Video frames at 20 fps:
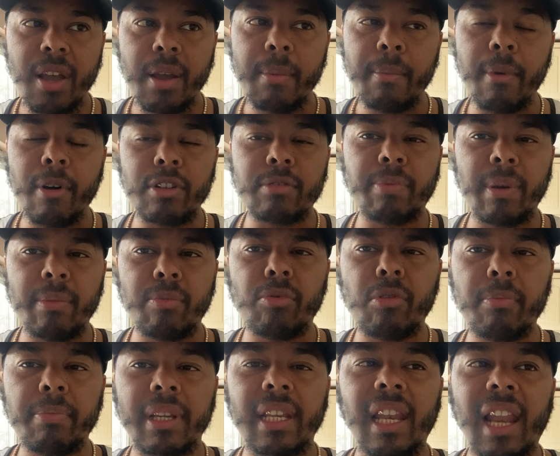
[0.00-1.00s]
most people
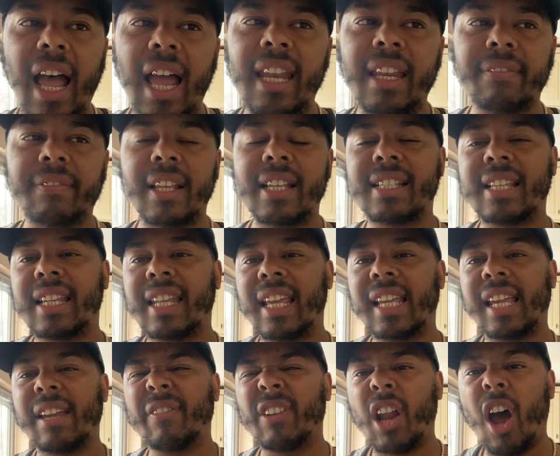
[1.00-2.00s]
would be lying if they said they're
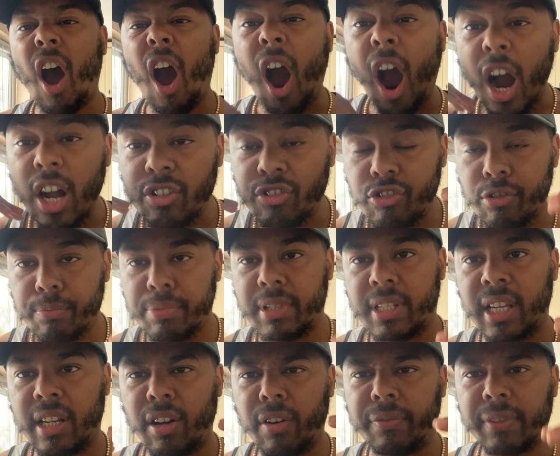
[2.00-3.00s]
giving a
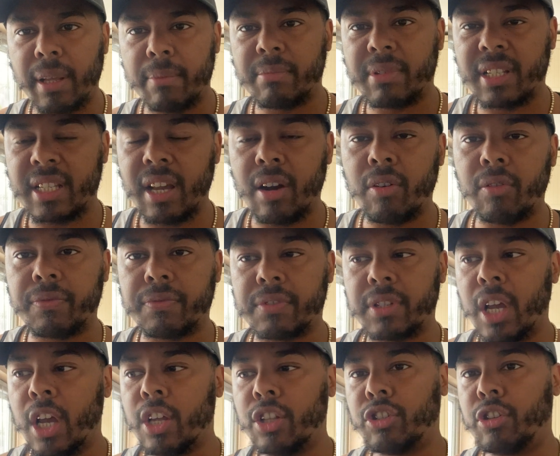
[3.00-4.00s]
100% of themselves
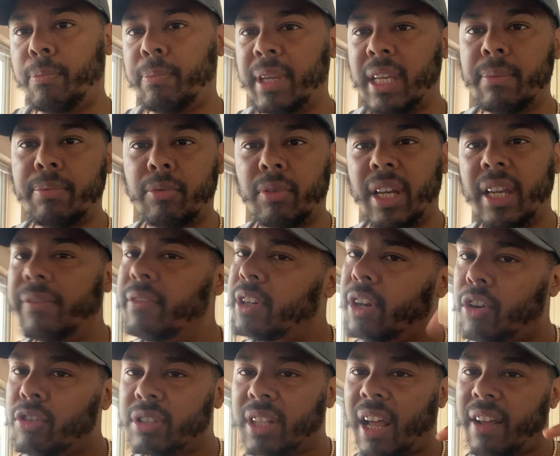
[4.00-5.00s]
to people, even
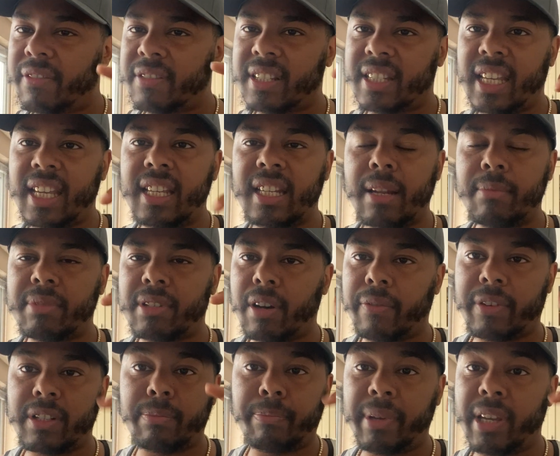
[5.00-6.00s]
those that see
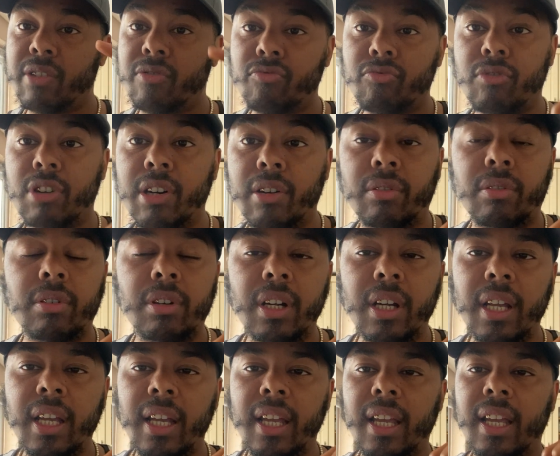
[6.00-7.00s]
themselves as being real,
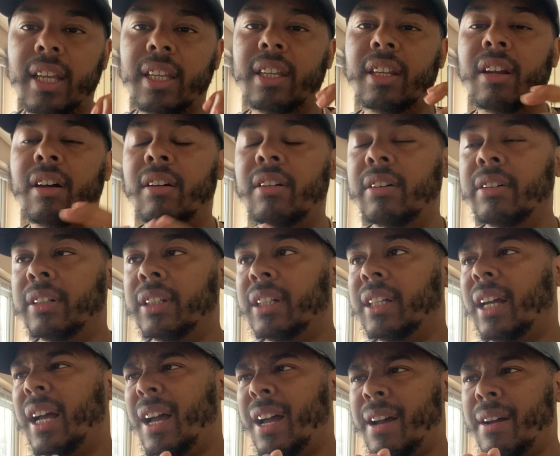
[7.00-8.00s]
you know?
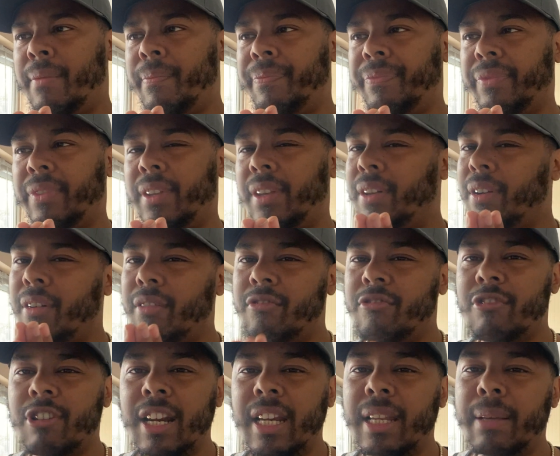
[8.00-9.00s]
um, you're not
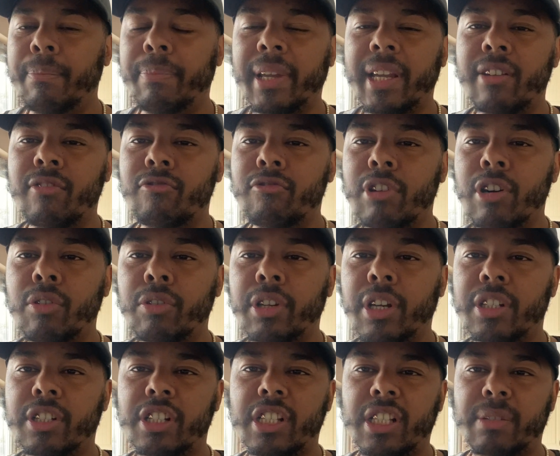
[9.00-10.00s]
really being real.
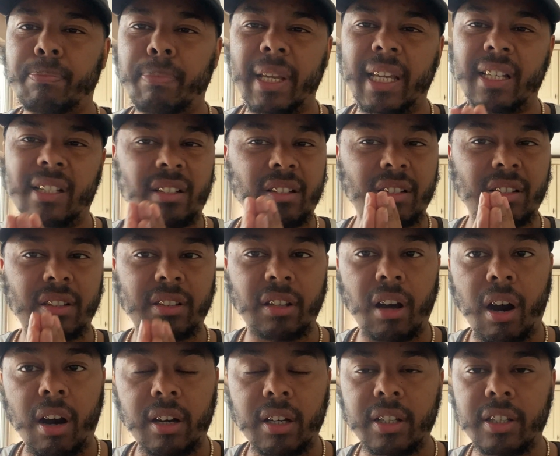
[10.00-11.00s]
You're just being
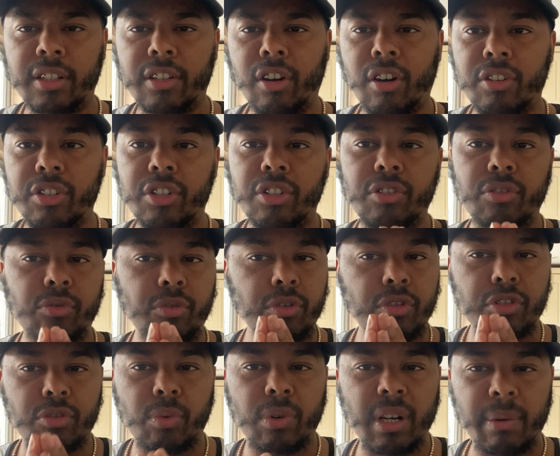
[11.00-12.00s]
stuck. You're, you you
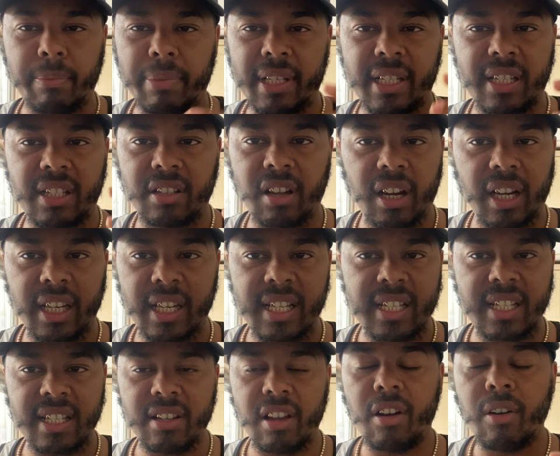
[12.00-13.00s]
just want to be stuck in a
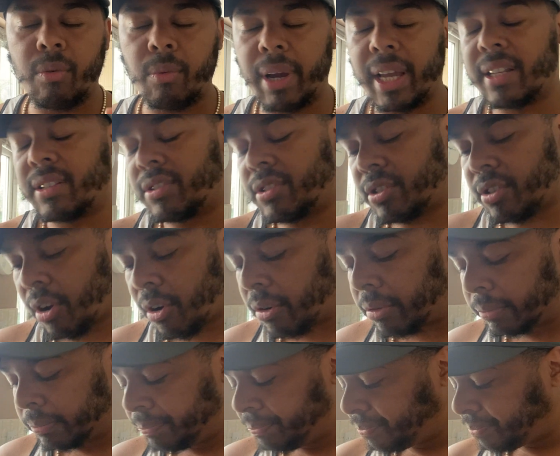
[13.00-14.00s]
certain way. So